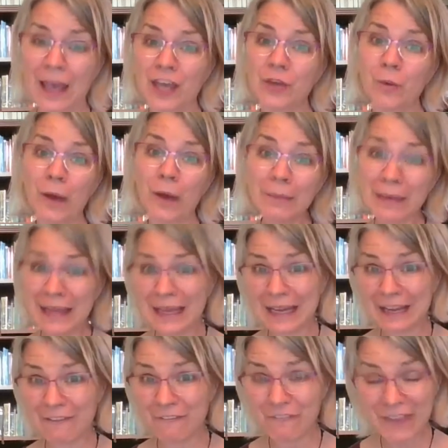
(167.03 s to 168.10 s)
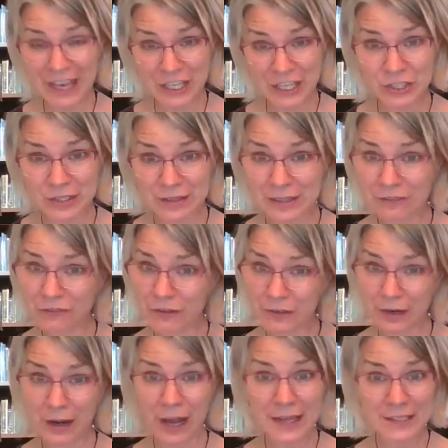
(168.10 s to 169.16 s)
You want to be eating fish,
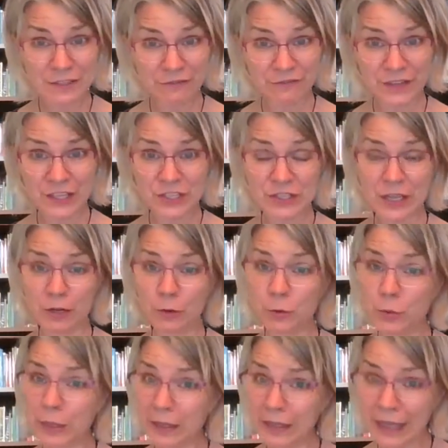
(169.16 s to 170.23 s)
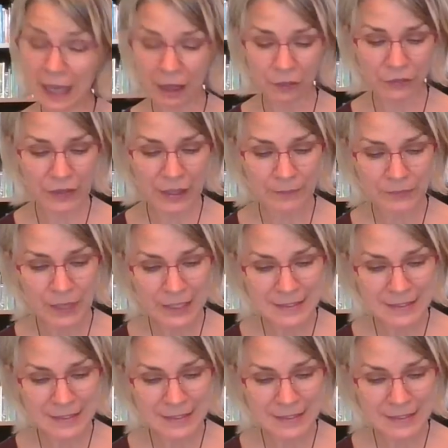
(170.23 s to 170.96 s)
different kinds of fish that are really healthy: